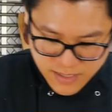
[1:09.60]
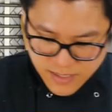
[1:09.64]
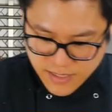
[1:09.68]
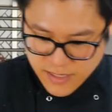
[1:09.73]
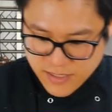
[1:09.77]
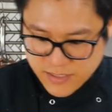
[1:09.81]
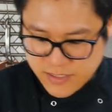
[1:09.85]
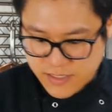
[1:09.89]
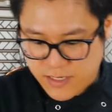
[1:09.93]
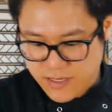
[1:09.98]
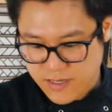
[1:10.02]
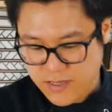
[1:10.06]

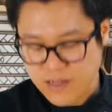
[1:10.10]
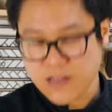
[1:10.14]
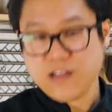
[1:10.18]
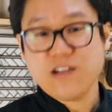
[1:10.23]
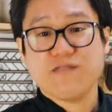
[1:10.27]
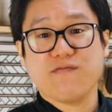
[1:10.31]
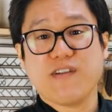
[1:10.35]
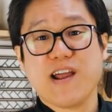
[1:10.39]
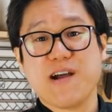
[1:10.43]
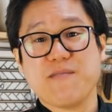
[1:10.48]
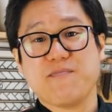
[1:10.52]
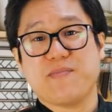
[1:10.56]
is
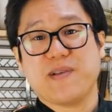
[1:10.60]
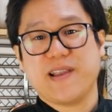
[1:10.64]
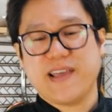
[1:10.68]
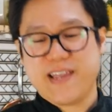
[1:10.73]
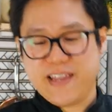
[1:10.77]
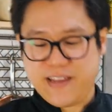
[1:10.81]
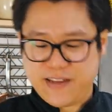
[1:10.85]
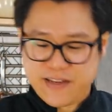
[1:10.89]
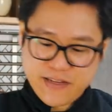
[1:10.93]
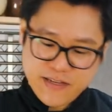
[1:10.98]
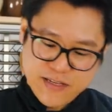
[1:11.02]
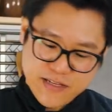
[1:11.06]
a round
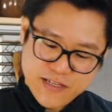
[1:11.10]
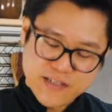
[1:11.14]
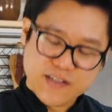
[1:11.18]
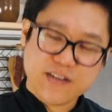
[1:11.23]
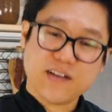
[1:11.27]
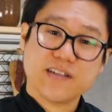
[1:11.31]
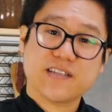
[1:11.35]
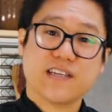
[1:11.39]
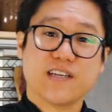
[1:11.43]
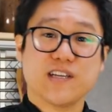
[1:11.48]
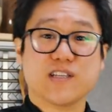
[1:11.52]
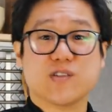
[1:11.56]
plate
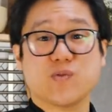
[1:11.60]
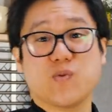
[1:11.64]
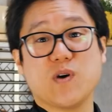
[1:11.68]
starting at